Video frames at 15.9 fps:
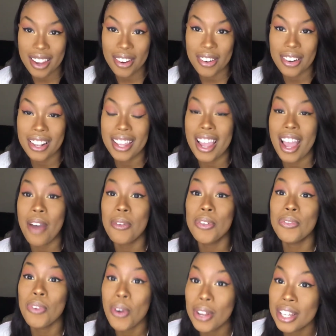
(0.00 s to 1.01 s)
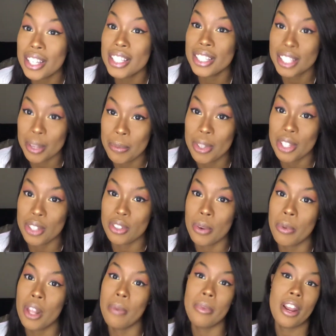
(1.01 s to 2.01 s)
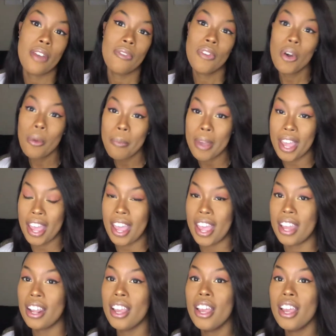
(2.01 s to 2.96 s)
Like I was falling asleep in the strip club, and I felt bad.